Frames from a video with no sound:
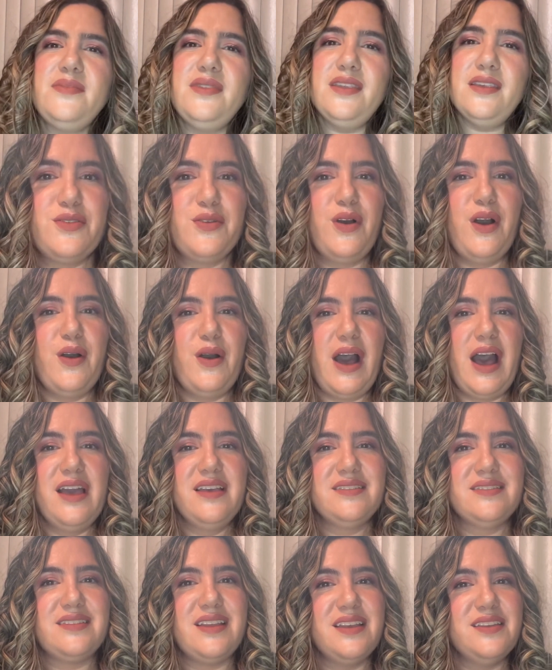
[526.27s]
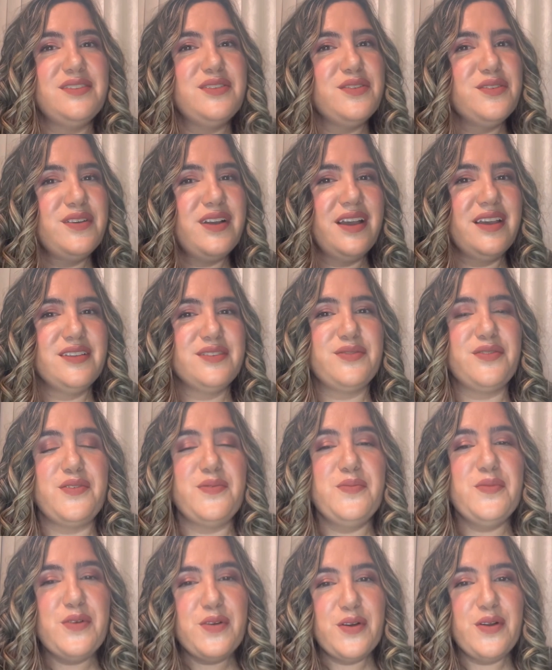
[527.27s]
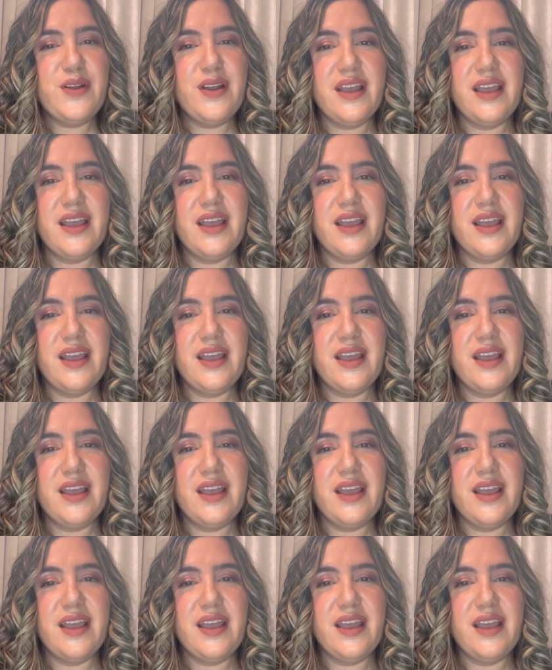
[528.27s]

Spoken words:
So stay tuned guys for more,